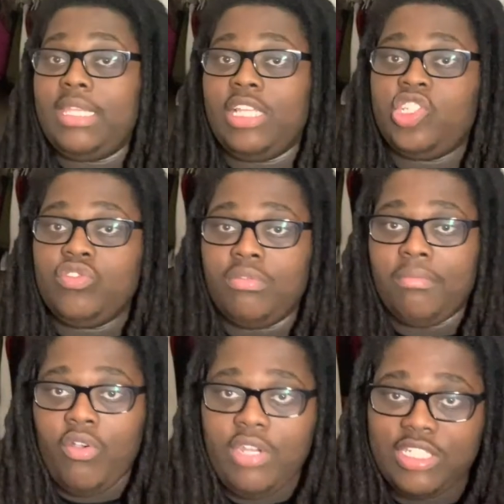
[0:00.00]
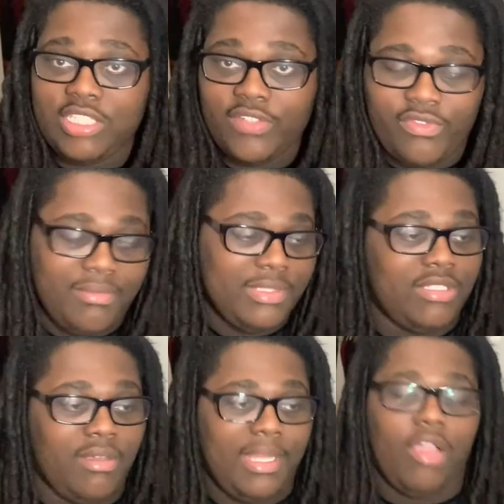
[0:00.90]
Then she was moaning and shit from me.
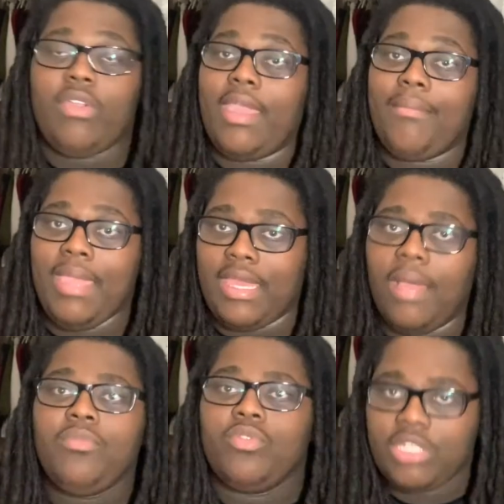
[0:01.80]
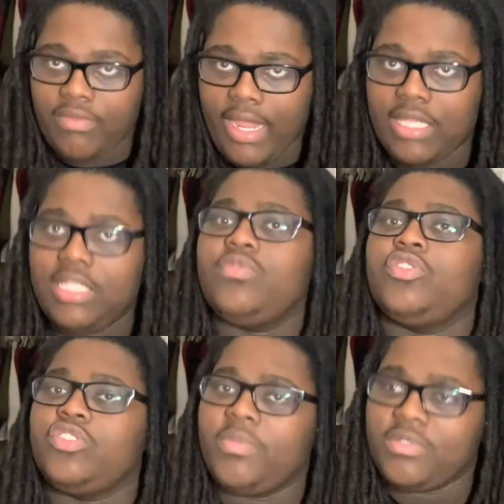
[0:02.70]
So I'm like, okay, bet. I'm doing it right. This is what
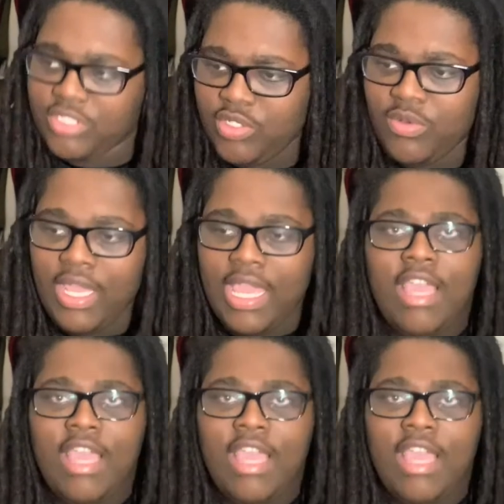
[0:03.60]
you're supposed to do.